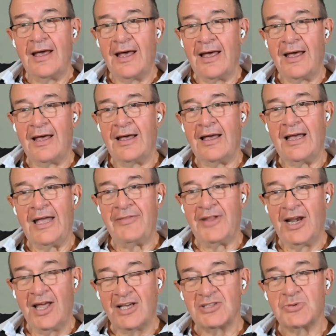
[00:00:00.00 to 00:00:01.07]
Uh, and
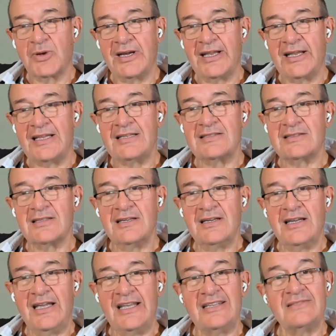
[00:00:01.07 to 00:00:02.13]
the last one is,
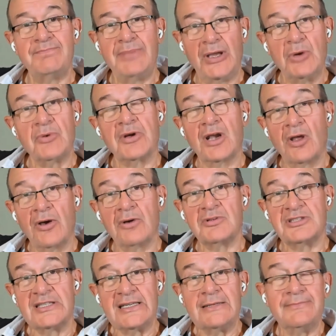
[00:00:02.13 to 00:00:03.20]
is build
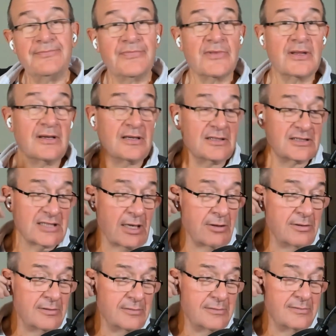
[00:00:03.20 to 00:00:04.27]
loyalty.
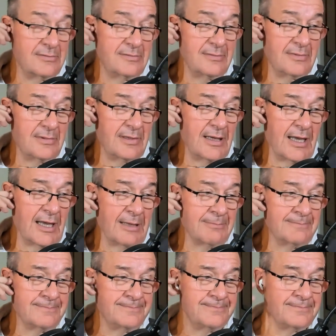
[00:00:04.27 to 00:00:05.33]
So
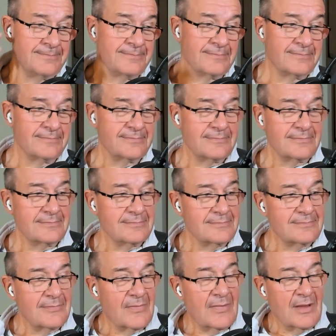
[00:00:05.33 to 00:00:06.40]
um,
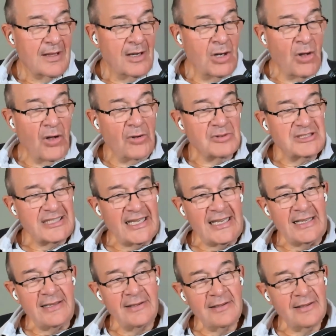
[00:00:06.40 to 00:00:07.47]

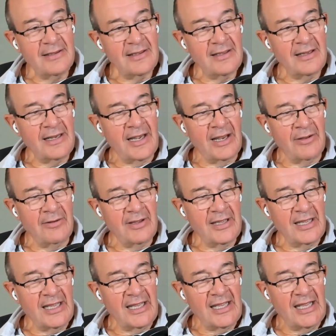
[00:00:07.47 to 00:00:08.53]
loyalty, you know,
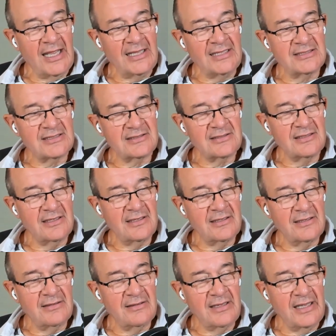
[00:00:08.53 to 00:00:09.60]
is,
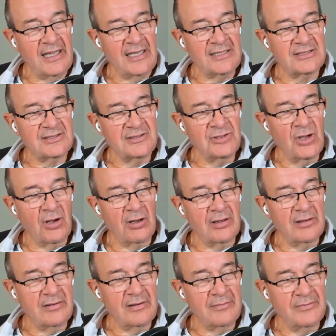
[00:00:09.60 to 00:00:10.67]
is not,
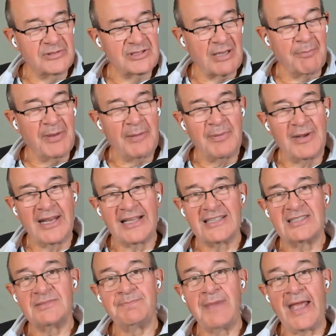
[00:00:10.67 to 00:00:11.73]
some people
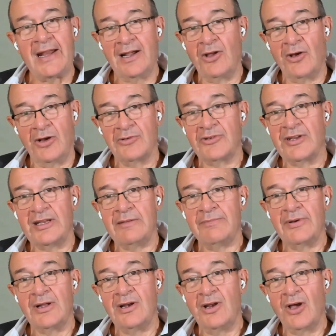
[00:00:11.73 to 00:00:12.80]
expect loyalty,
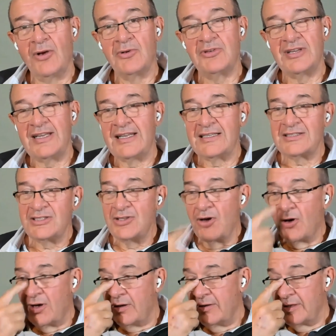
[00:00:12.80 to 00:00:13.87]
but loyalty is
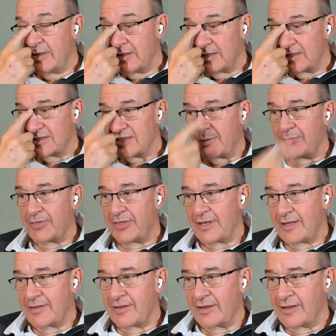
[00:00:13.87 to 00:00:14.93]
not
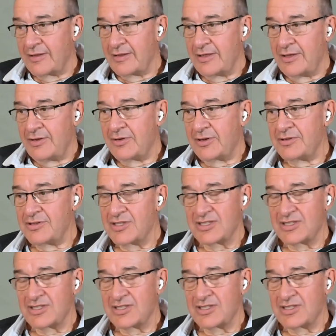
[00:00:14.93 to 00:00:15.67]
something that you can